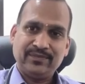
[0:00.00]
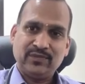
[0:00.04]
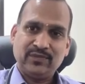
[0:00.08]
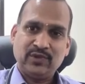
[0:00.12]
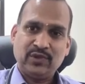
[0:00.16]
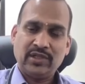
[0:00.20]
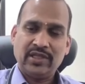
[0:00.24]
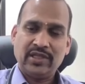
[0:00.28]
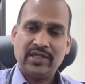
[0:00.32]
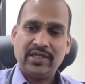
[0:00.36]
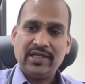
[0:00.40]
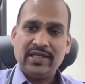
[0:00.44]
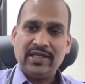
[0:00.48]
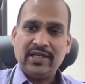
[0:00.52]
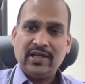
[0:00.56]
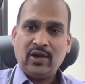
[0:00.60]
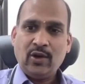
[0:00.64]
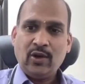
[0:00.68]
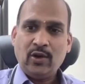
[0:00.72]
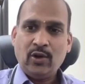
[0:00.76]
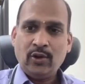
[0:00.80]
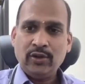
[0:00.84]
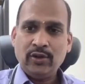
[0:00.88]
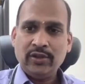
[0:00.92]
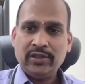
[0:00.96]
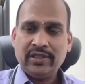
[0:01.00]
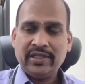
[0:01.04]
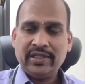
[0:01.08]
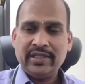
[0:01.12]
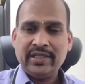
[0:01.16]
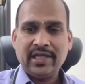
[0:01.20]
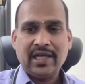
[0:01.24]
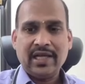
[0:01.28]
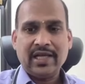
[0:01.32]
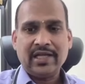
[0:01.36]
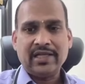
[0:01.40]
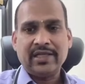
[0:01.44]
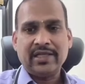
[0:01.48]
Okay, all three
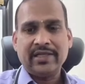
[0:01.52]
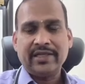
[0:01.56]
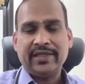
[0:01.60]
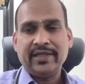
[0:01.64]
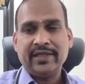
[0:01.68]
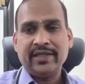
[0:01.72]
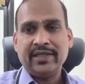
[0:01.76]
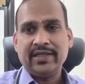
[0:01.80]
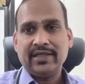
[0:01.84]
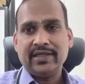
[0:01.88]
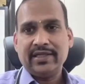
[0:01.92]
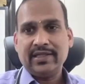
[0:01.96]
are related